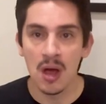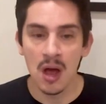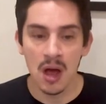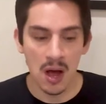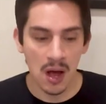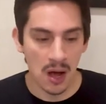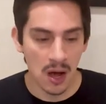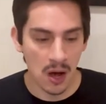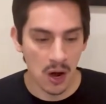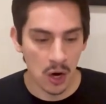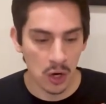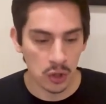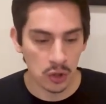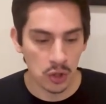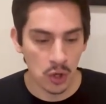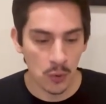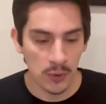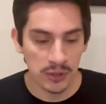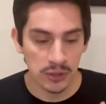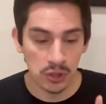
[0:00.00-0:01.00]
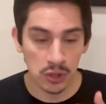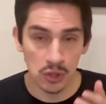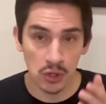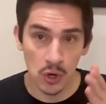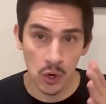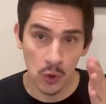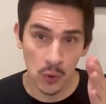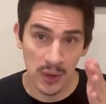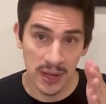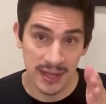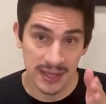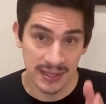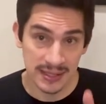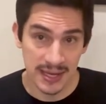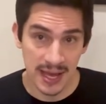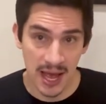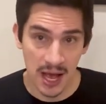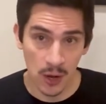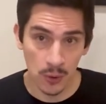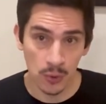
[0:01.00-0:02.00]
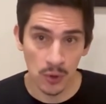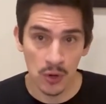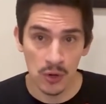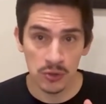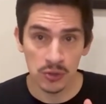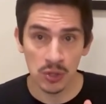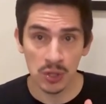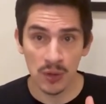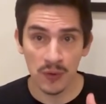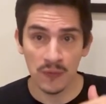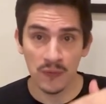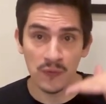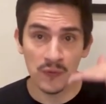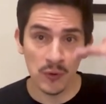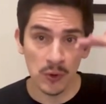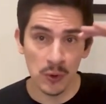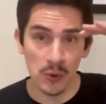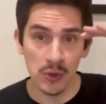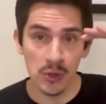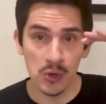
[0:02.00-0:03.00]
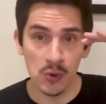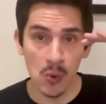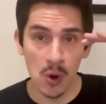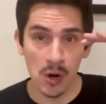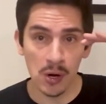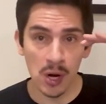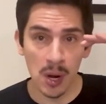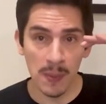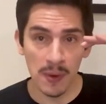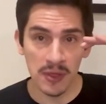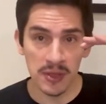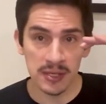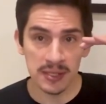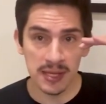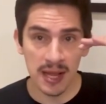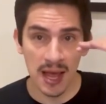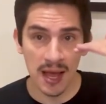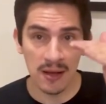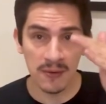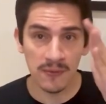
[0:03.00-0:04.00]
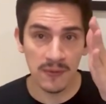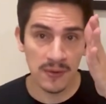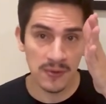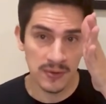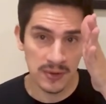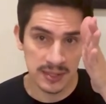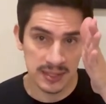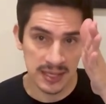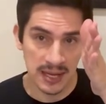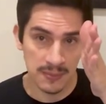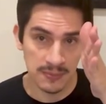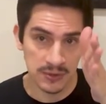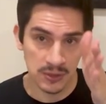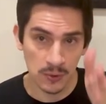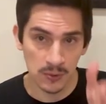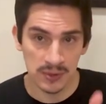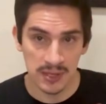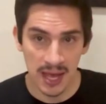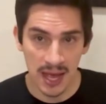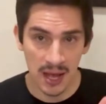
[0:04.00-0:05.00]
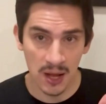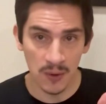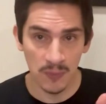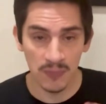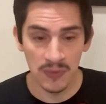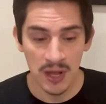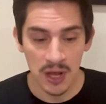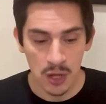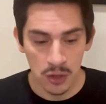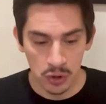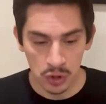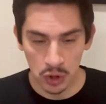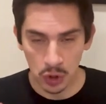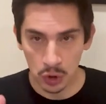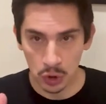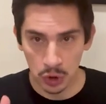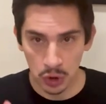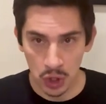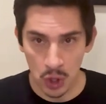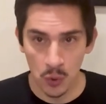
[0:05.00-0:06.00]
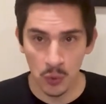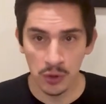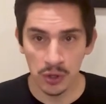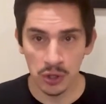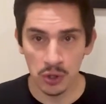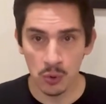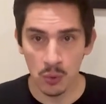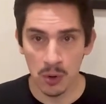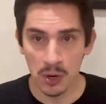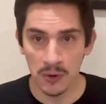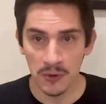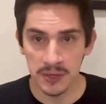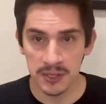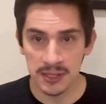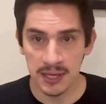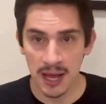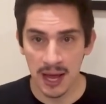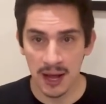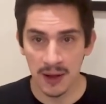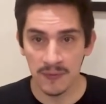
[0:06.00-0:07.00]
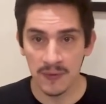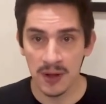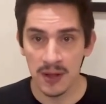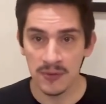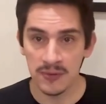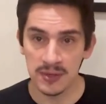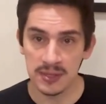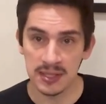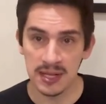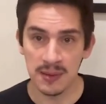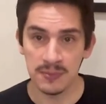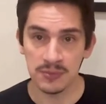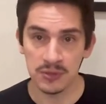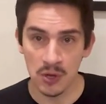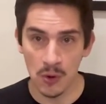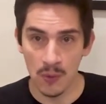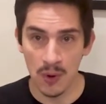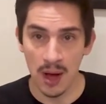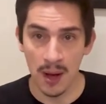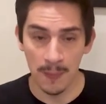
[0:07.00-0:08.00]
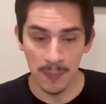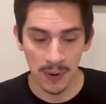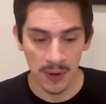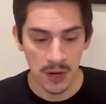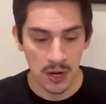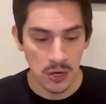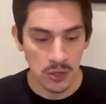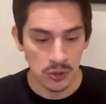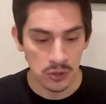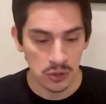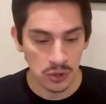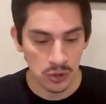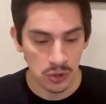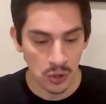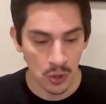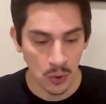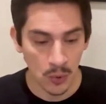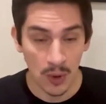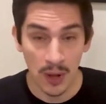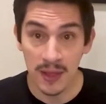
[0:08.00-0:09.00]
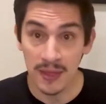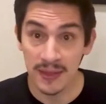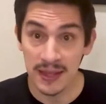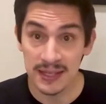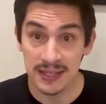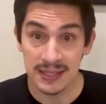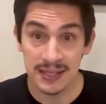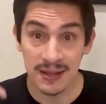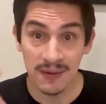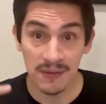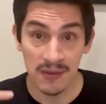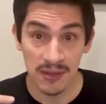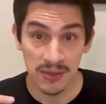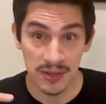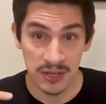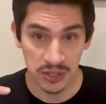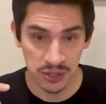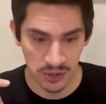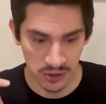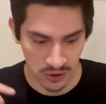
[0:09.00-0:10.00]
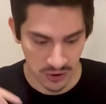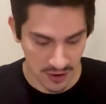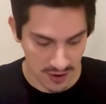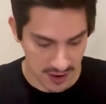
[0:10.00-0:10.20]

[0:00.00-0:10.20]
are going to go down. So the further you are up on the staff, the stems go down. The lower you are on the staff, the stems go up. So let's give this a try